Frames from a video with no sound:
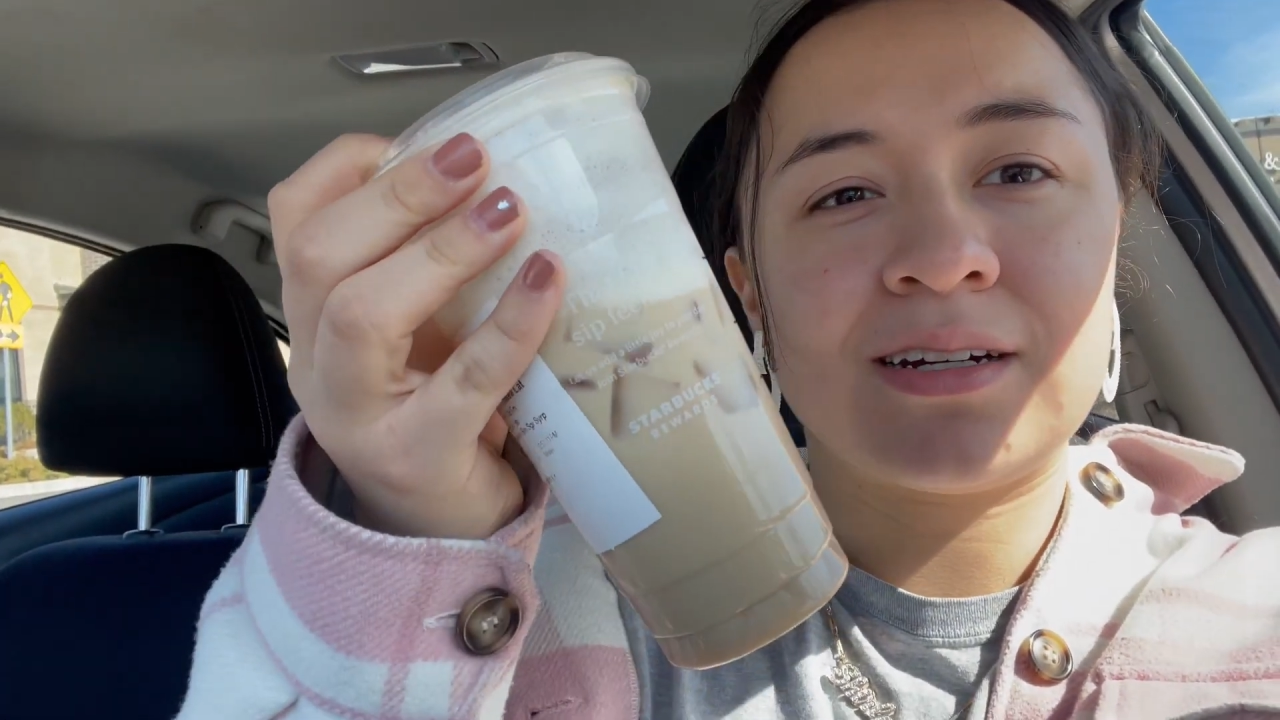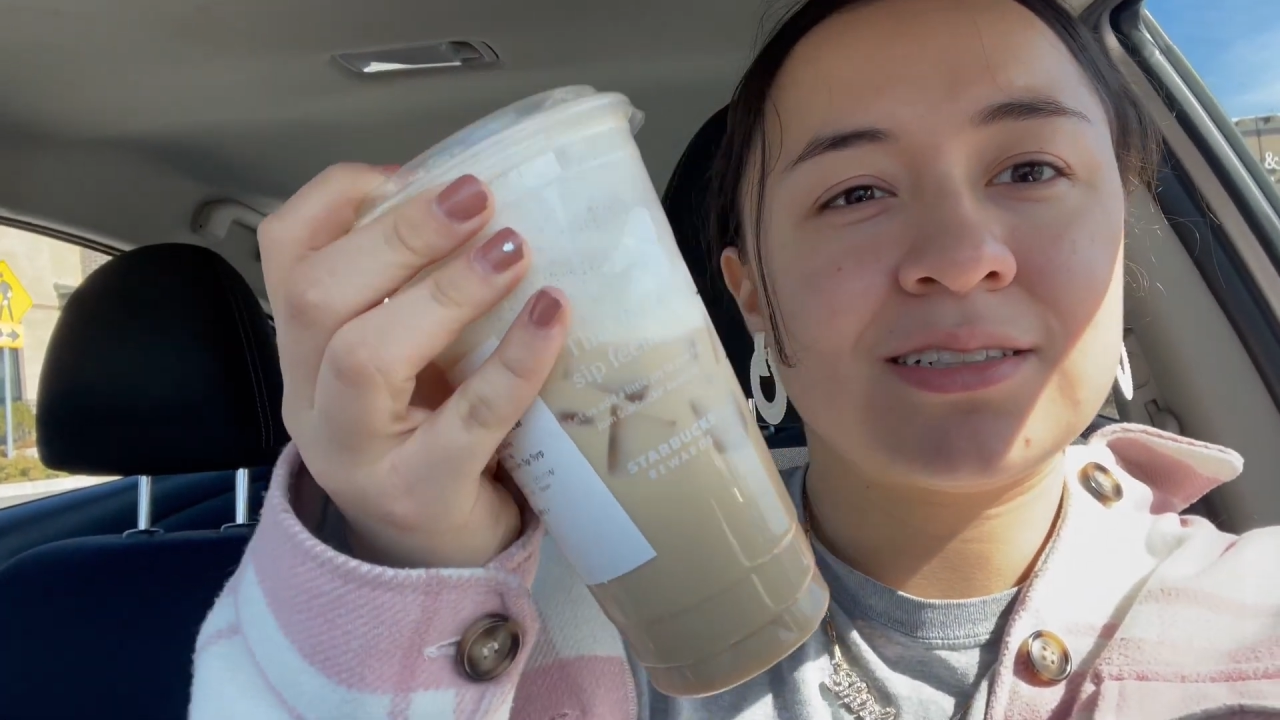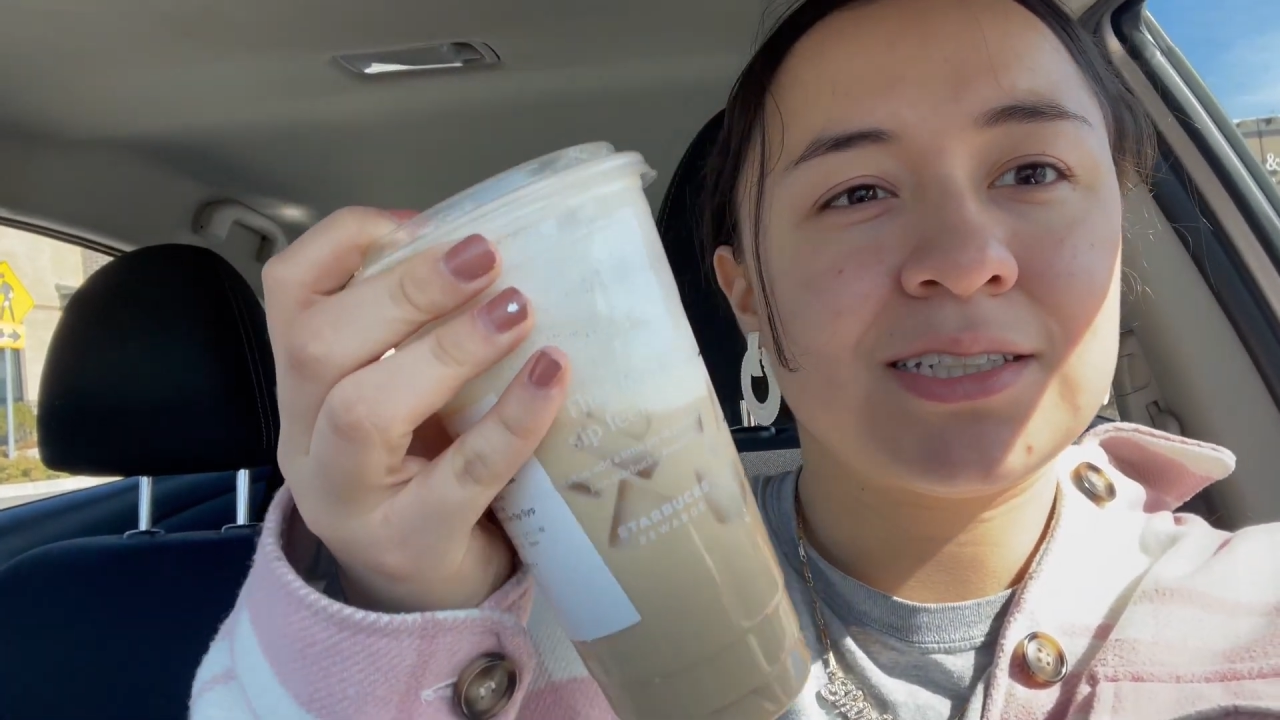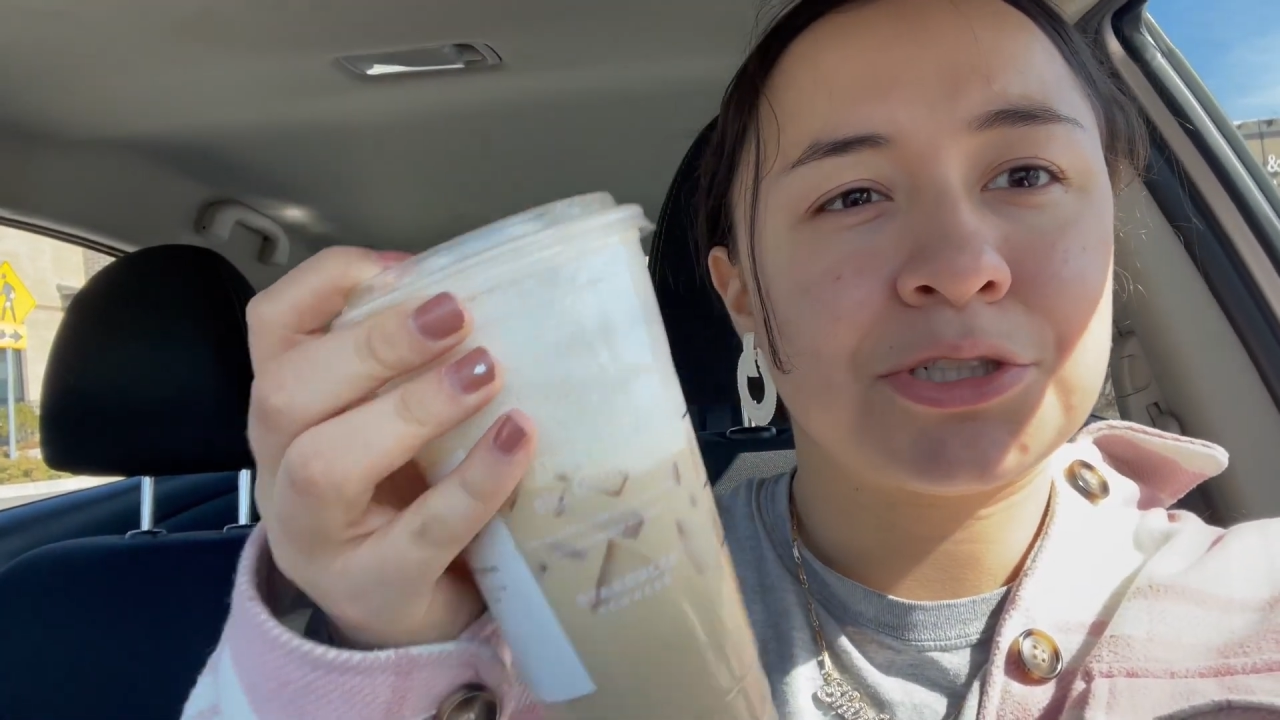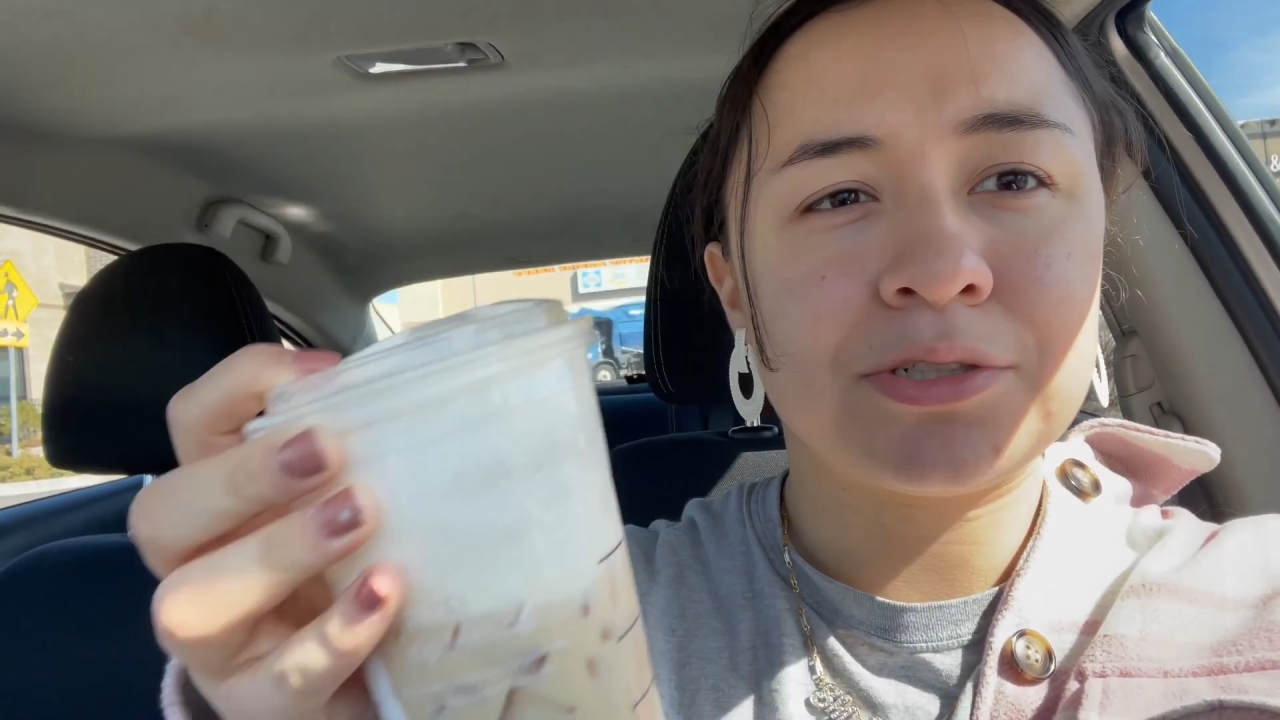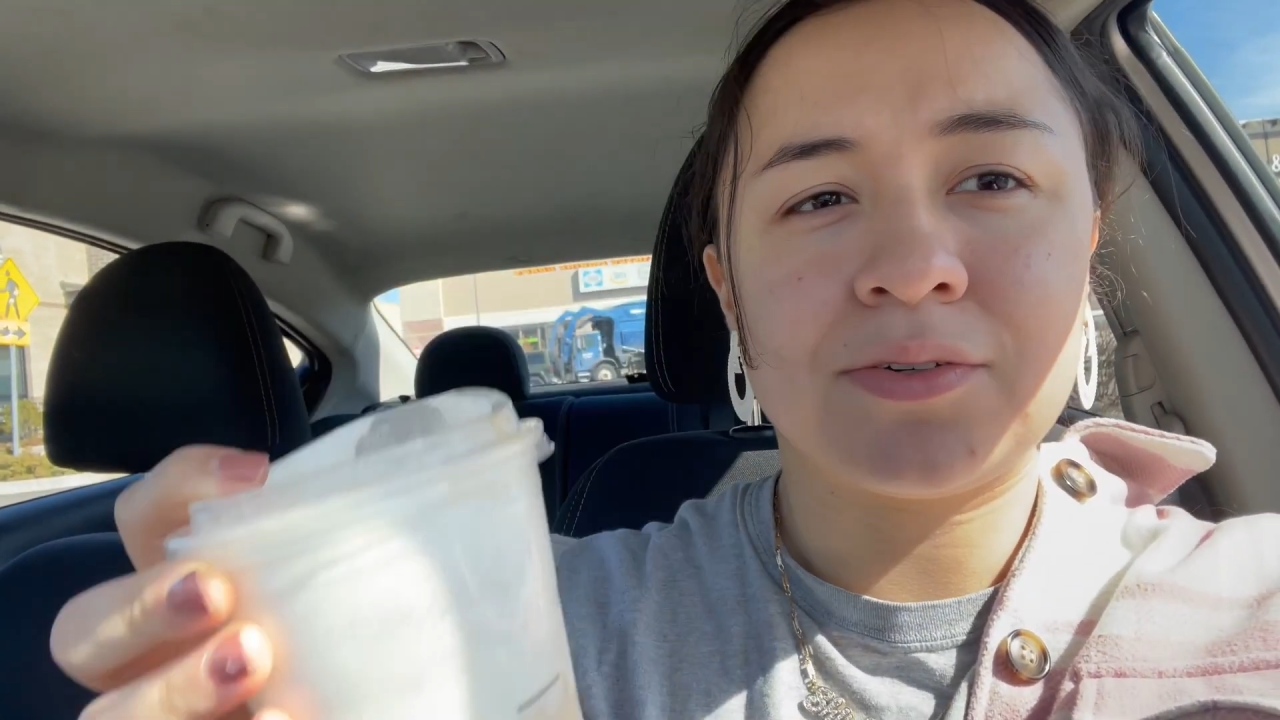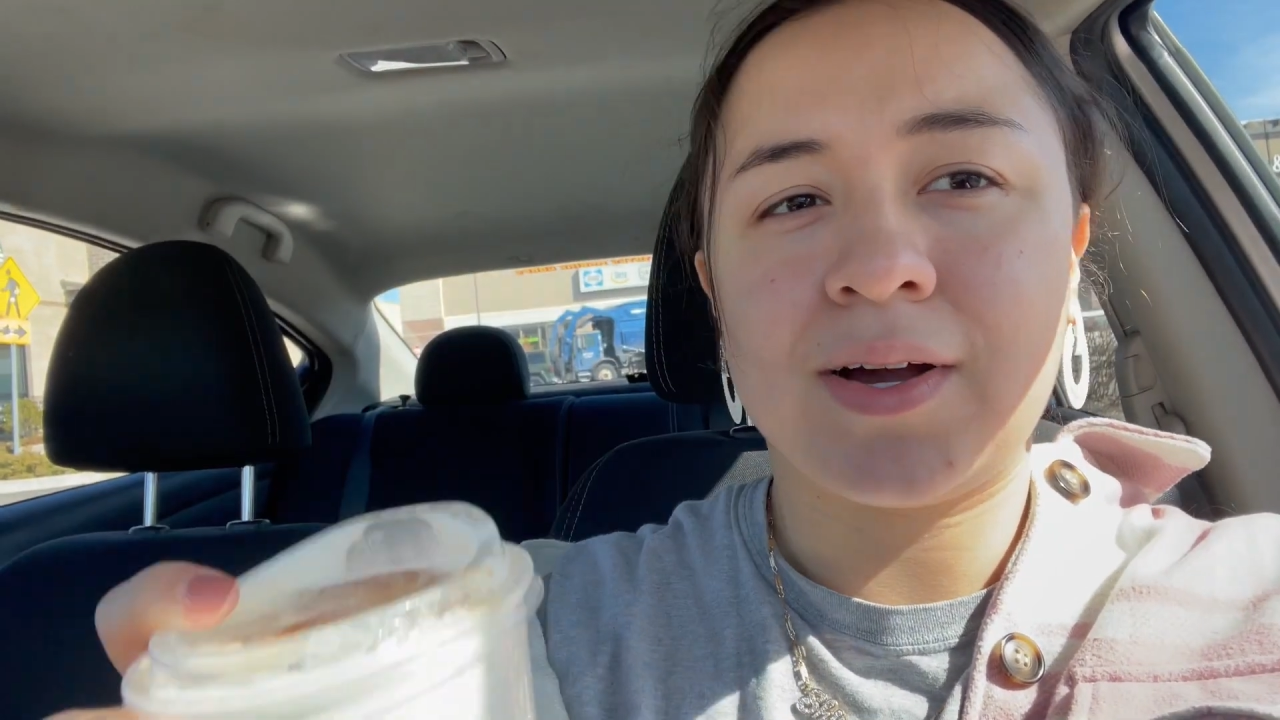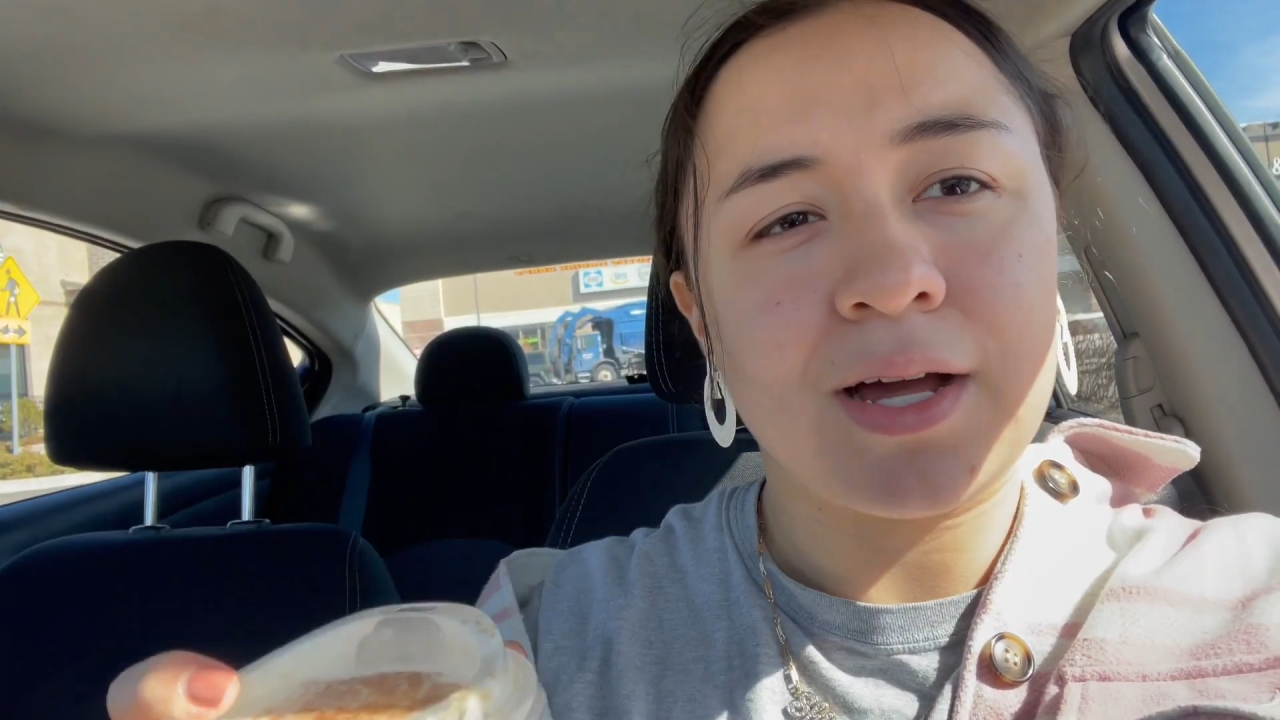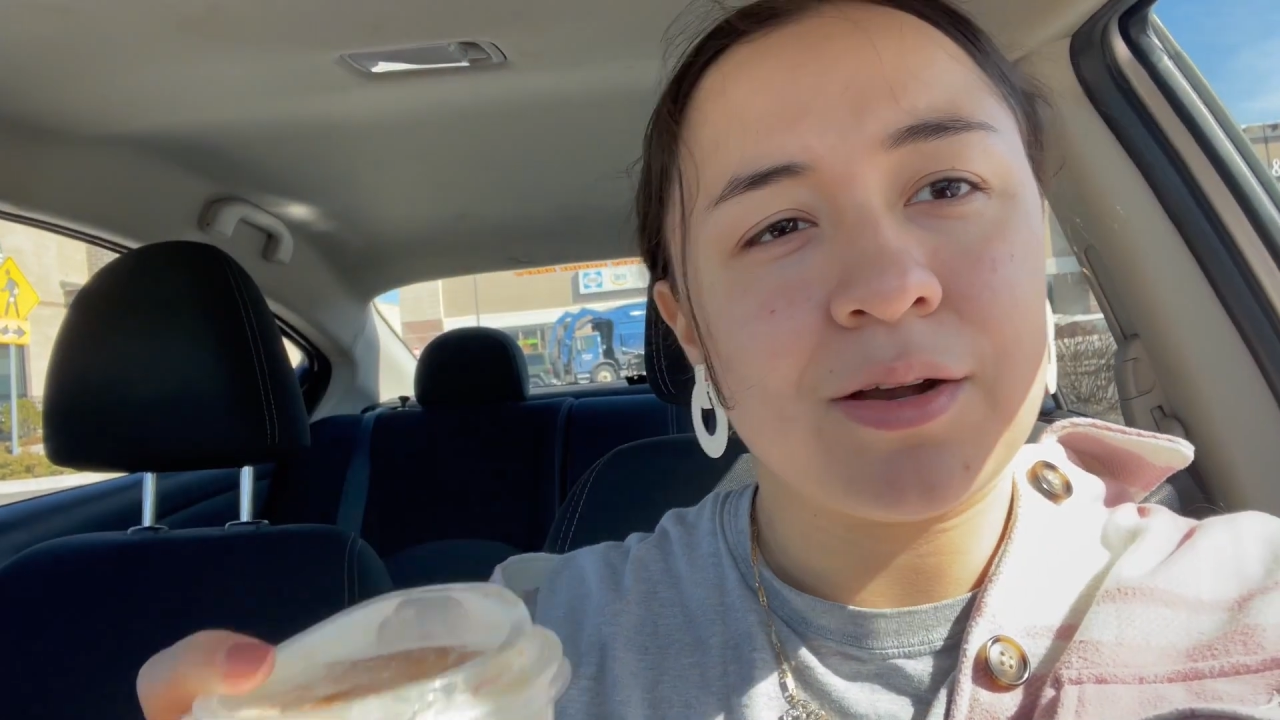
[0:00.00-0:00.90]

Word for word: Honestly, I should have got,